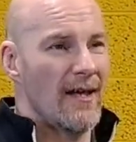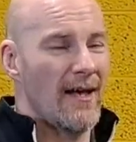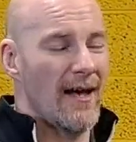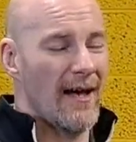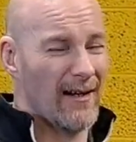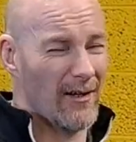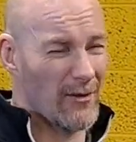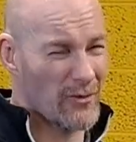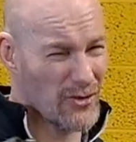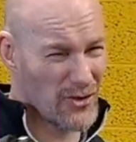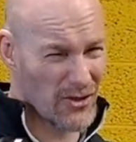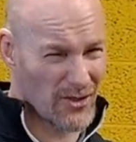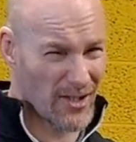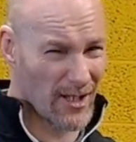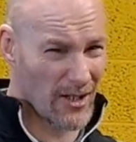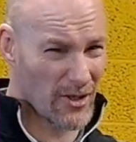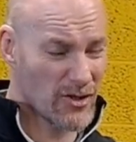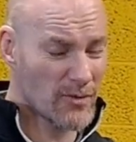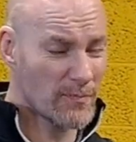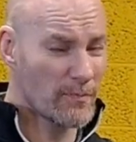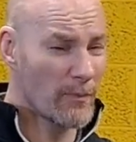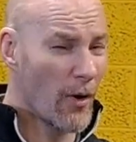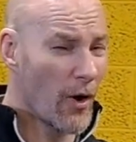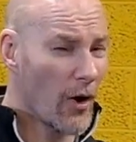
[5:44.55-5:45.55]
and there's just a
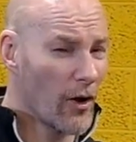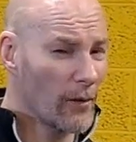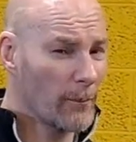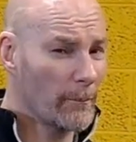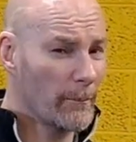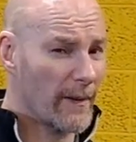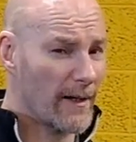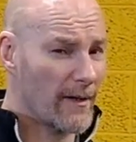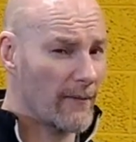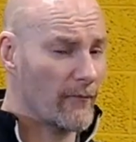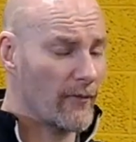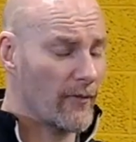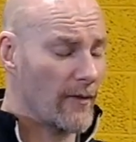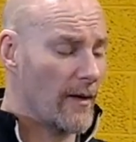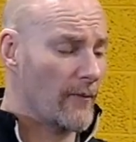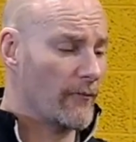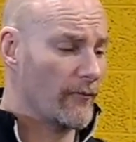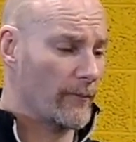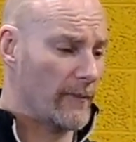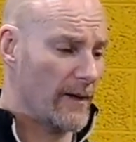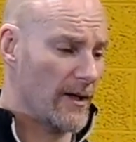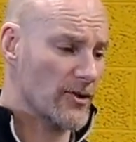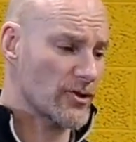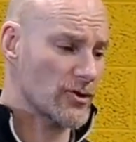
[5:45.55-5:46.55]
small bit of
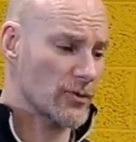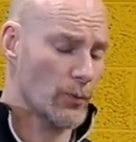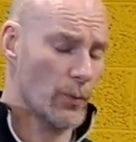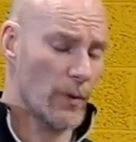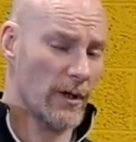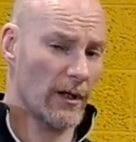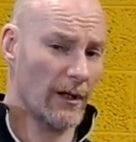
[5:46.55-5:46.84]
information. We